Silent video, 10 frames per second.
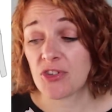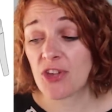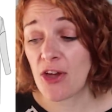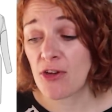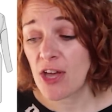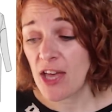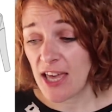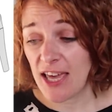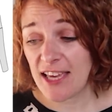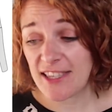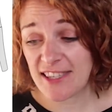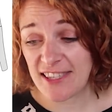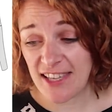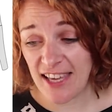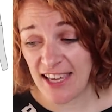So
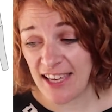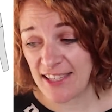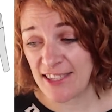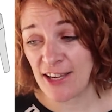it's a